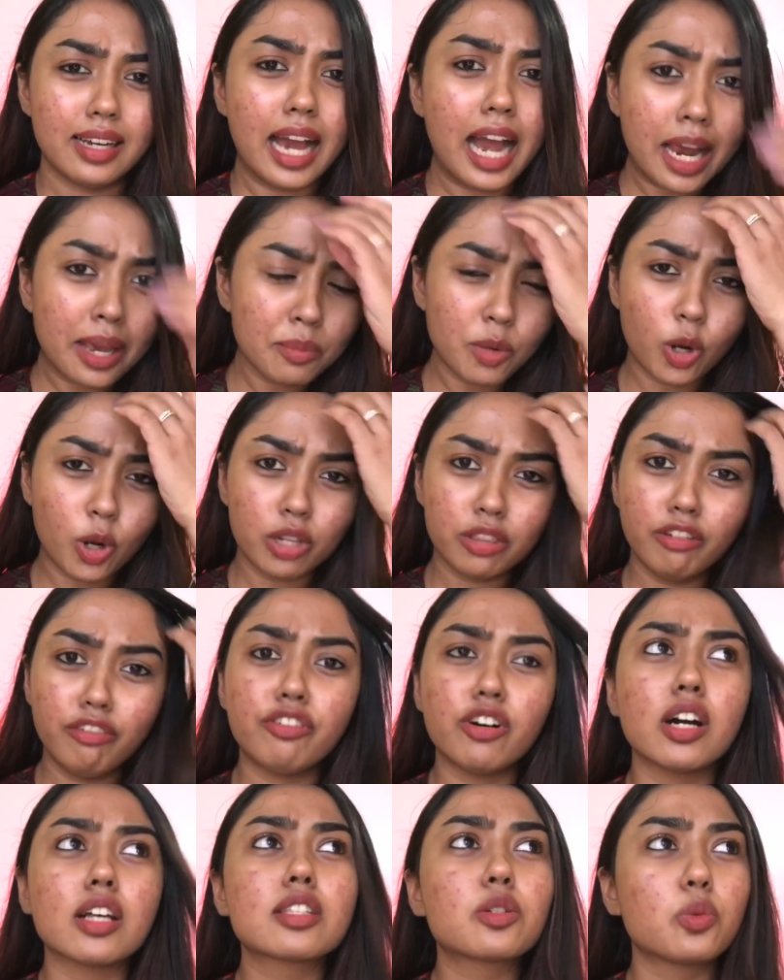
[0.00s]
I'm not the
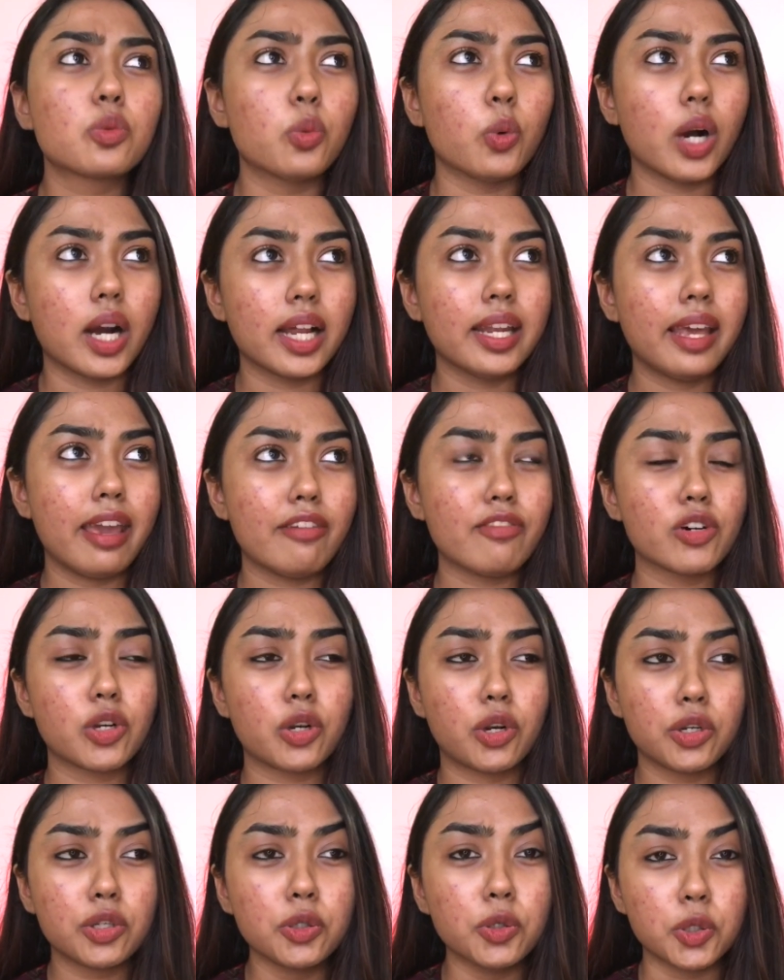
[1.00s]
first one
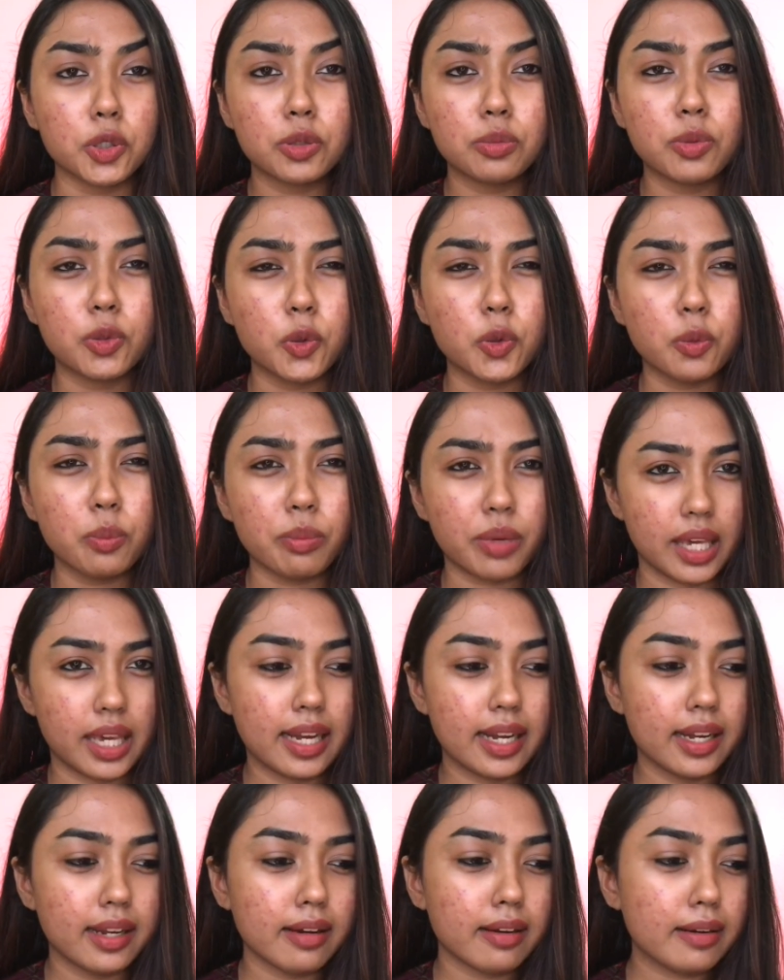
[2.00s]
ever on YouTube who
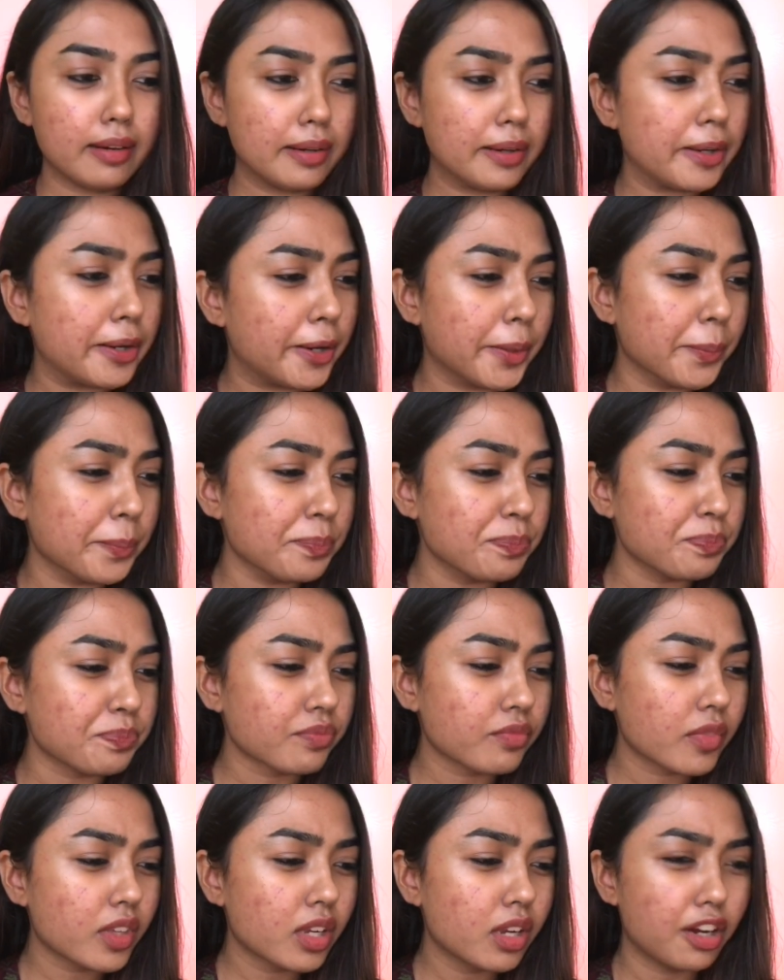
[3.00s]
made
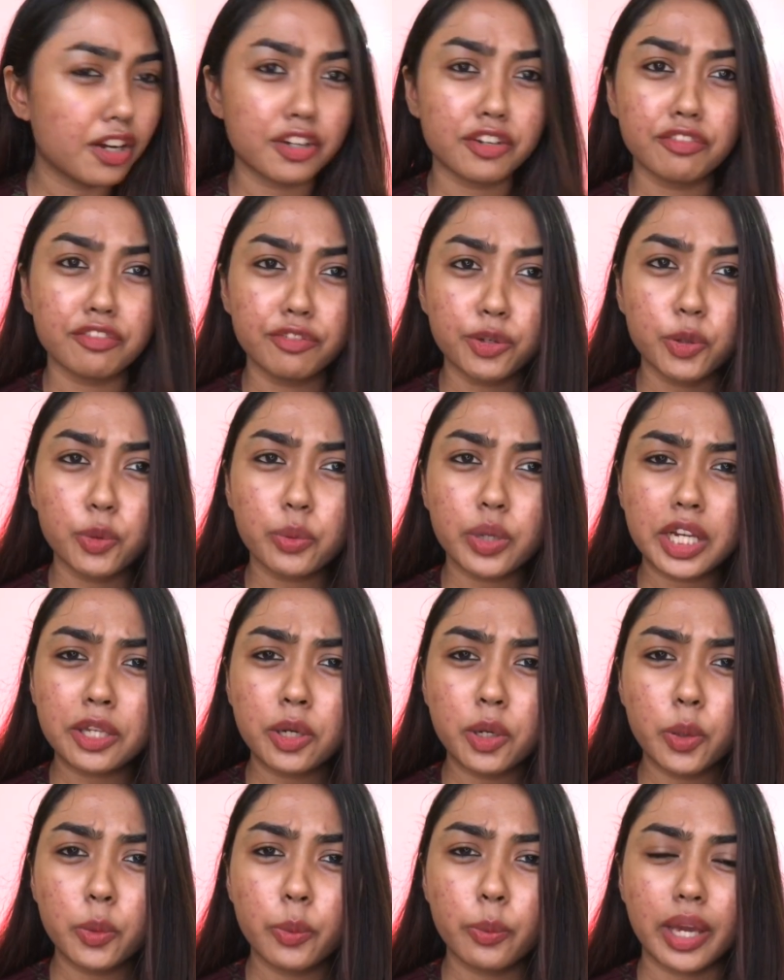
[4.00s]
a review
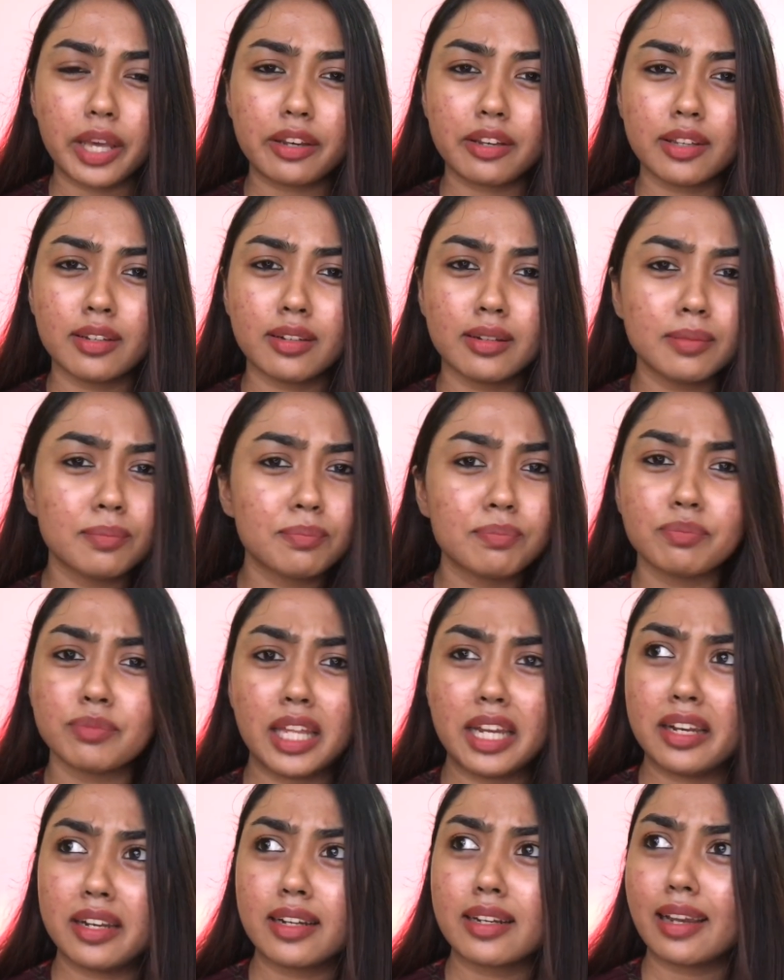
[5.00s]
video wherein
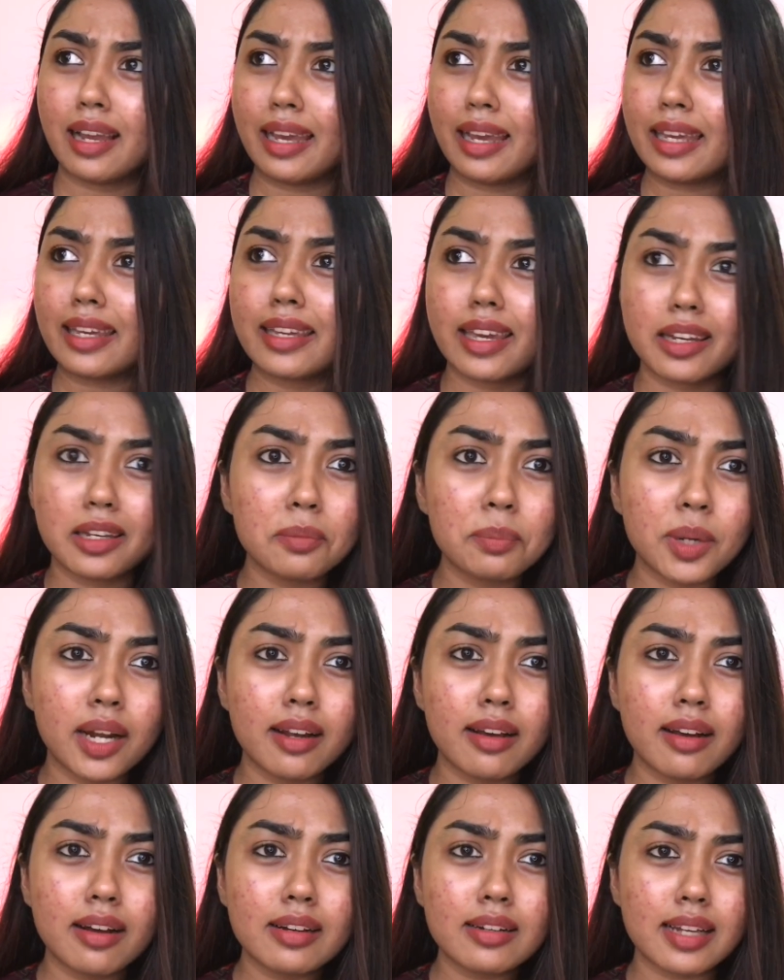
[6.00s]
they didn't like any
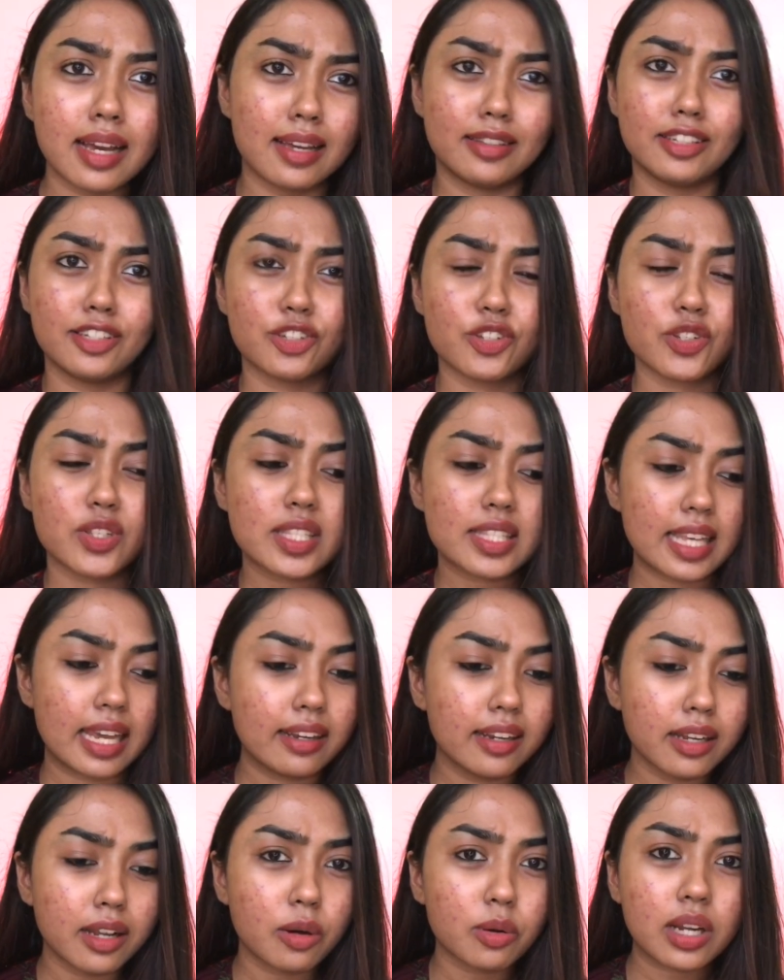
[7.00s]
product and they just
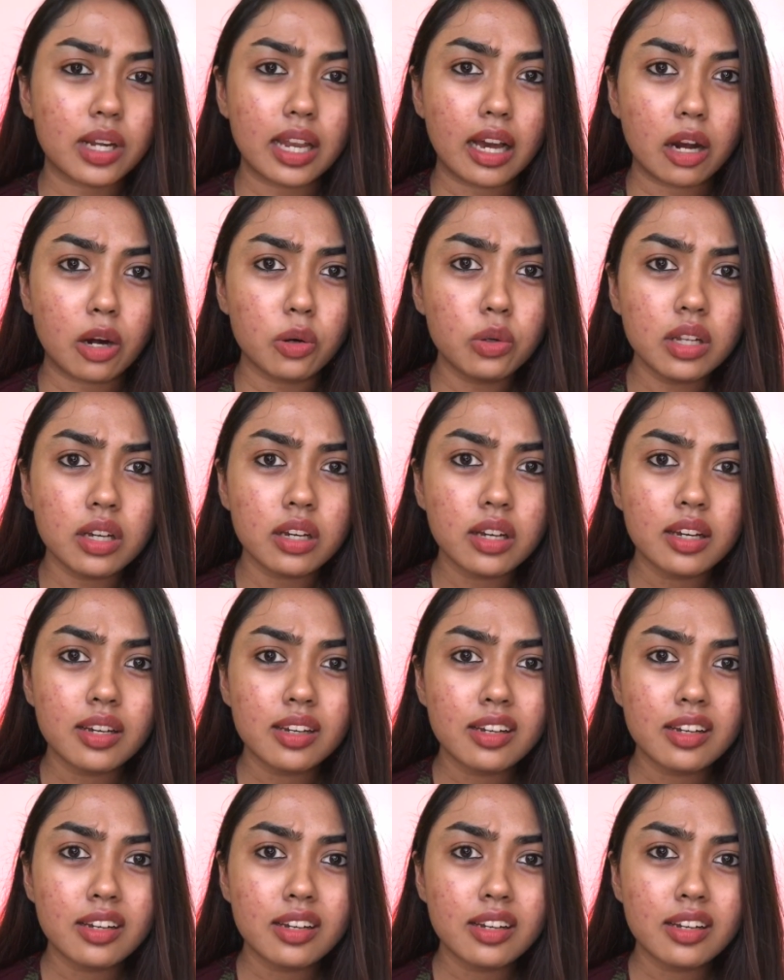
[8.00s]
said it out loud.